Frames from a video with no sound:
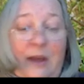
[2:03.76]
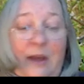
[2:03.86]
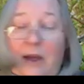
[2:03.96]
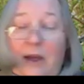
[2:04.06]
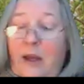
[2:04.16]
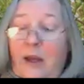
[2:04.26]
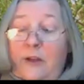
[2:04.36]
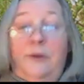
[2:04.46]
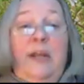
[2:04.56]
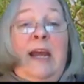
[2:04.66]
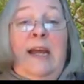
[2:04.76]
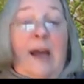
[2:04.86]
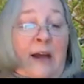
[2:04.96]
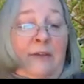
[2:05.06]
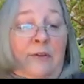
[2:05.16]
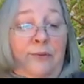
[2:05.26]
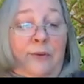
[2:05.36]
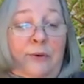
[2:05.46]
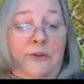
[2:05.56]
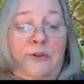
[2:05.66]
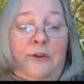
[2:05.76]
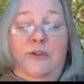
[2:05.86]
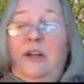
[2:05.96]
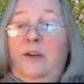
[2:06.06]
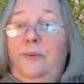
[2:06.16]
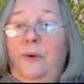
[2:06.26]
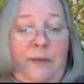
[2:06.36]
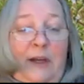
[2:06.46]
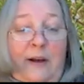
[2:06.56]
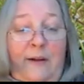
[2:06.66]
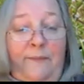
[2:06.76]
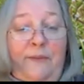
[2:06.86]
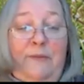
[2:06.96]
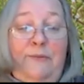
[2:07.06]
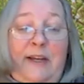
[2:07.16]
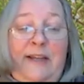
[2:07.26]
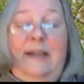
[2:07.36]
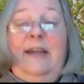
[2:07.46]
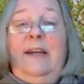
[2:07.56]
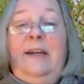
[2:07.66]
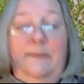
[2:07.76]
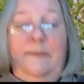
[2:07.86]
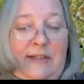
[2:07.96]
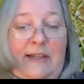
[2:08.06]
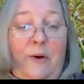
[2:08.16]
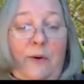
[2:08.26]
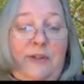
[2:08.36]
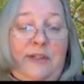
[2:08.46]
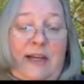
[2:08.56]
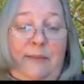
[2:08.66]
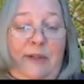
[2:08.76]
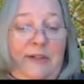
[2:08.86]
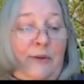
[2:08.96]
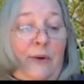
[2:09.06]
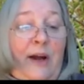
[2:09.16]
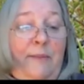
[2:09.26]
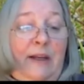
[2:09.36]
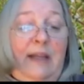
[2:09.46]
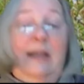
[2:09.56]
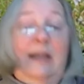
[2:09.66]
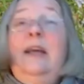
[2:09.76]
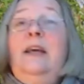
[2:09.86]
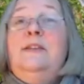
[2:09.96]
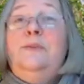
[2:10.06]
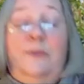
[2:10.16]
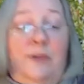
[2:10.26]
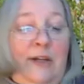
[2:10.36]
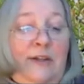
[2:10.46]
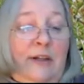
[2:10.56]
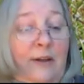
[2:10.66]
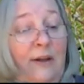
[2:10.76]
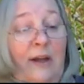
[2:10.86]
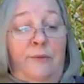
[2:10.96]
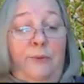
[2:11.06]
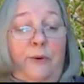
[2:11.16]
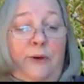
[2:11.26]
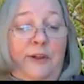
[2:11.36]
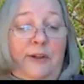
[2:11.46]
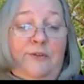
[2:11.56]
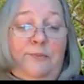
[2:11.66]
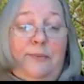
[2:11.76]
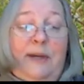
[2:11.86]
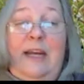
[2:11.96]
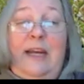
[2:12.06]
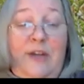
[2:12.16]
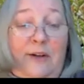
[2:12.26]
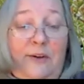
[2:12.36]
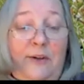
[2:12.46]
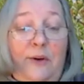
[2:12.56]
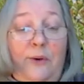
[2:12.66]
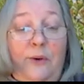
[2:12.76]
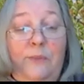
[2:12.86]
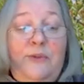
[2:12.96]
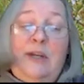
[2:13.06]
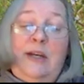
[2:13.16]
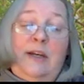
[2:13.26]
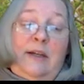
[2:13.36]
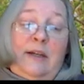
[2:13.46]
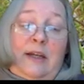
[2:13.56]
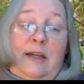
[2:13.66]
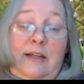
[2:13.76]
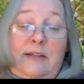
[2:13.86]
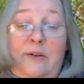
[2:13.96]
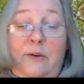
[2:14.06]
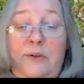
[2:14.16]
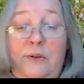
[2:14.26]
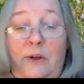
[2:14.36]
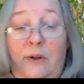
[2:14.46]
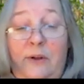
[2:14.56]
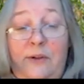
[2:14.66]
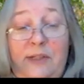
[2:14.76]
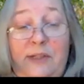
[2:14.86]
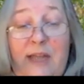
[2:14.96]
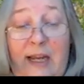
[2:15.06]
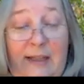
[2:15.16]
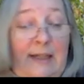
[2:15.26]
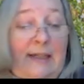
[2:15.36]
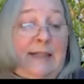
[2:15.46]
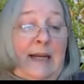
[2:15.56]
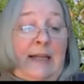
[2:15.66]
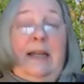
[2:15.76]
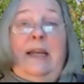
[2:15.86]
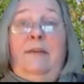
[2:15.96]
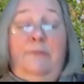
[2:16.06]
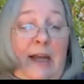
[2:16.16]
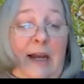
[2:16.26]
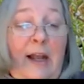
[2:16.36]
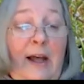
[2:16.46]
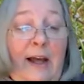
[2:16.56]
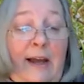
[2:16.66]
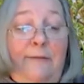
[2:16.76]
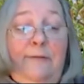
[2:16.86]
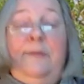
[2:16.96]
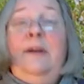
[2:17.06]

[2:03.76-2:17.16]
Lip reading: Today, I will focus on genderphobia, defined here as a concept describing the strategic avoidance of breaking gender norms in institutional settings and everyday life.